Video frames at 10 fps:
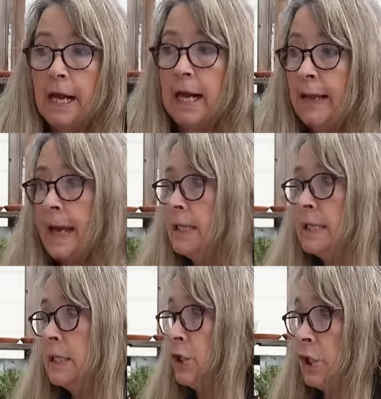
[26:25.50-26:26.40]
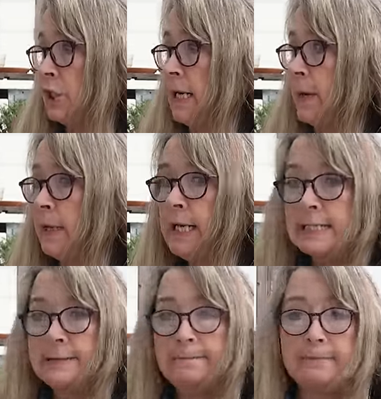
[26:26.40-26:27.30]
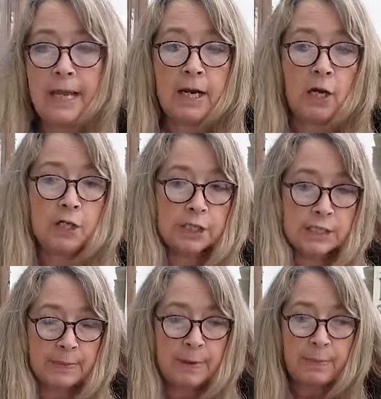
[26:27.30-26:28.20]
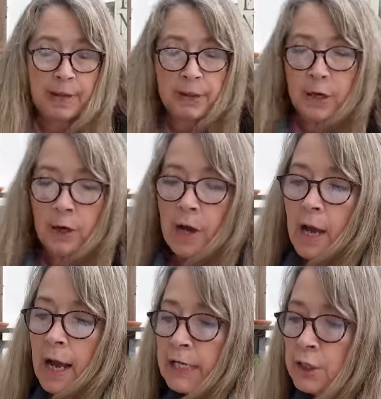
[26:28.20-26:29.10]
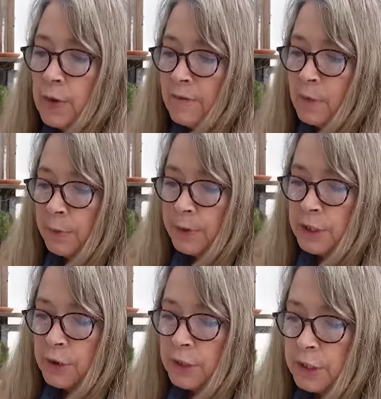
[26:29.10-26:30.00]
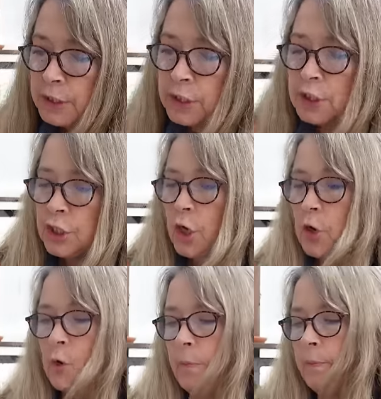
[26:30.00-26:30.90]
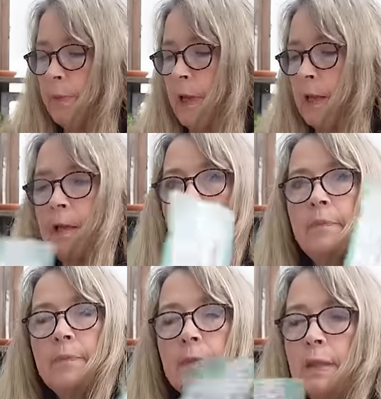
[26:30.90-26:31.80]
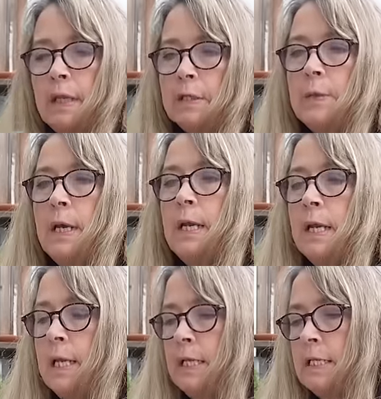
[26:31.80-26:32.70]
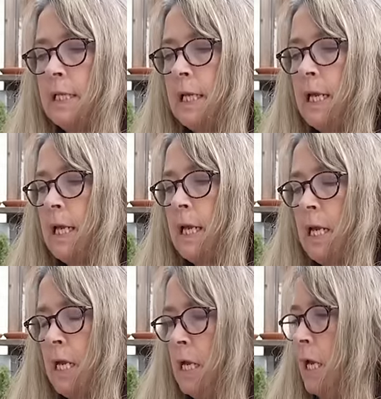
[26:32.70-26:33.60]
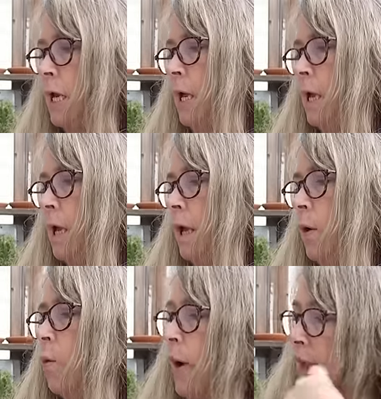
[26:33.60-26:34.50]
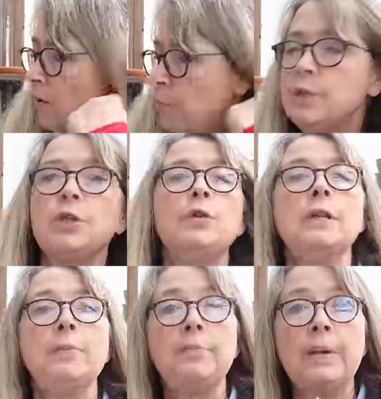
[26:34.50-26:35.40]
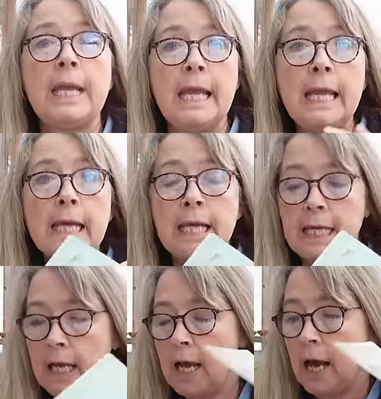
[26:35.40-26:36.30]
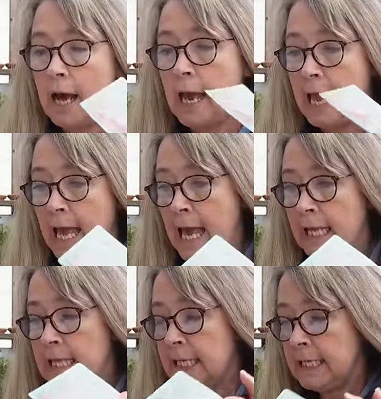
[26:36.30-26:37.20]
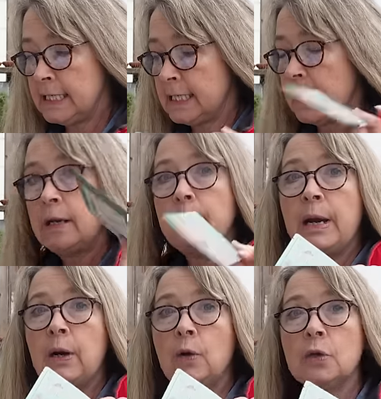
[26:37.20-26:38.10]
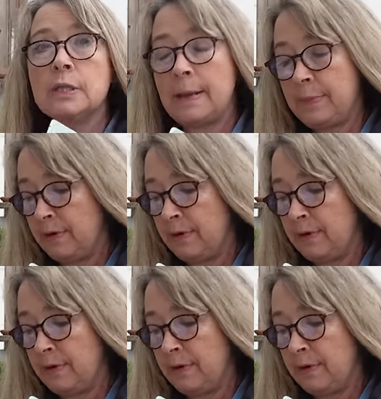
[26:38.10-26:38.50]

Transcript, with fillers: And that's just how it is. They are just come up healthier. I do have more petunias to sow. This one is the Wave Petunia Pink. I had this in barrels up